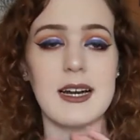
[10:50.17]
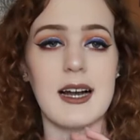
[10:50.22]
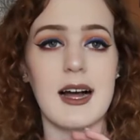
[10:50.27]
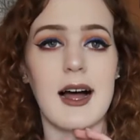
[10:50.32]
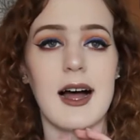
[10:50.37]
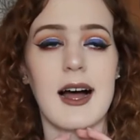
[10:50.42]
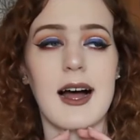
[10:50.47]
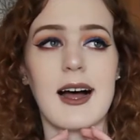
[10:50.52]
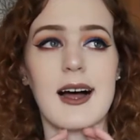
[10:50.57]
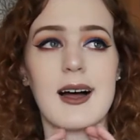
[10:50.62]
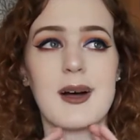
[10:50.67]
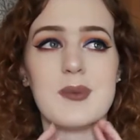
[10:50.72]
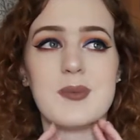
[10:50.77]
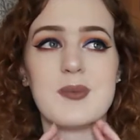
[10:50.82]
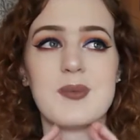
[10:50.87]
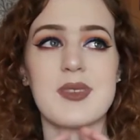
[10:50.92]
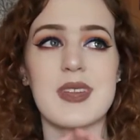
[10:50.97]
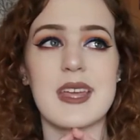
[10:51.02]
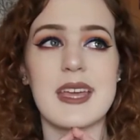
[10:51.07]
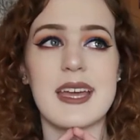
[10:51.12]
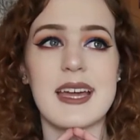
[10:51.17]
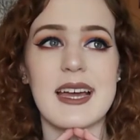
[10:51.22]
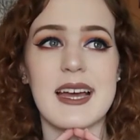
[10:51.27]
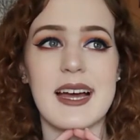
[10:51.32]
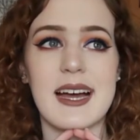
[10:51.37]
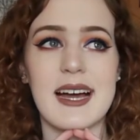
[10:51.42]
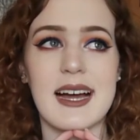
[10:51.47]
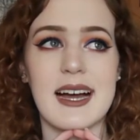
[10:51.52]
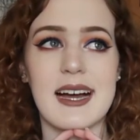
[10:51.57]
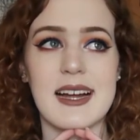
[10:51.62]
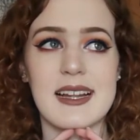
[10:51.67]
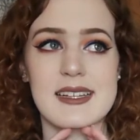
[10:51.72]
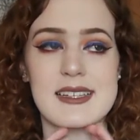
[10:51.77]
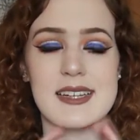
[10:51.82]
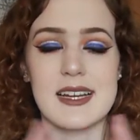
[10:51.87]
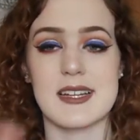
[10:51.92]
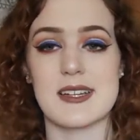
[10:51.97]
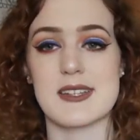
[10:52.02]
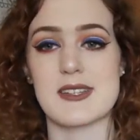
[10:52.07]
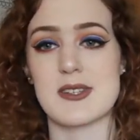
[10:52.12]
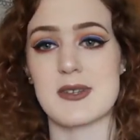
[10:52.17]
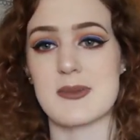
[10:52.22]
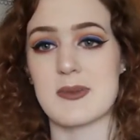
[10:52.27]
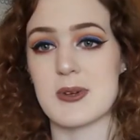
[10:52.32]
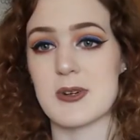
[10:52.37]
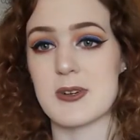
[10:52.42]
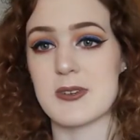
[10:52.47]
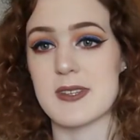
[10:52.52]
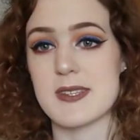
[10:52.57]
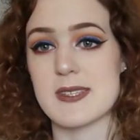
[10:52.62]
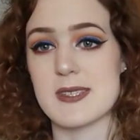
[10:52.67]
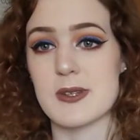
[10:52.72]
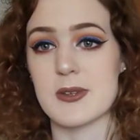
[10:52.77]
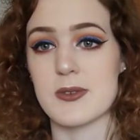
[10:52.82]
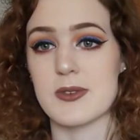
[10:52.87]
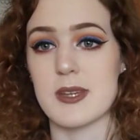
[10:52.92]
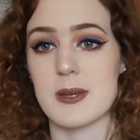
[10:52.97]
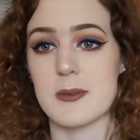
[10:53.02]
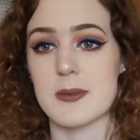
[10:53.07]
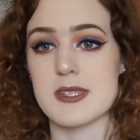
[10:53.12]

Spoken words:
and I can do more of this sort of thing,